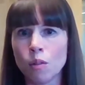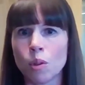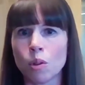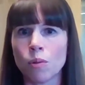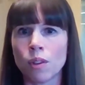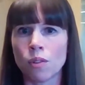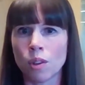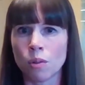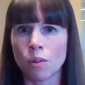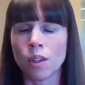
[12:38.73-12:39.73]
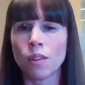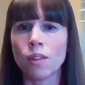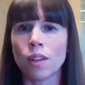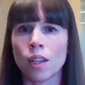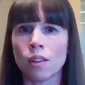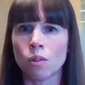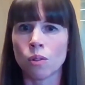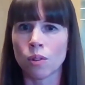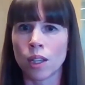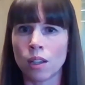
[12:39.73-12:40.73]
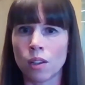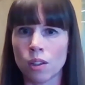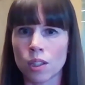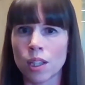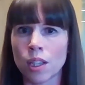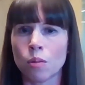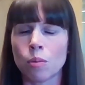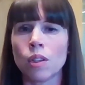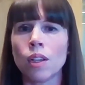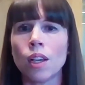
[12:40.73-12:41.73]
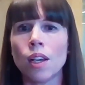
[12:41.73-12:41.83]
both in rodent and also in large animal,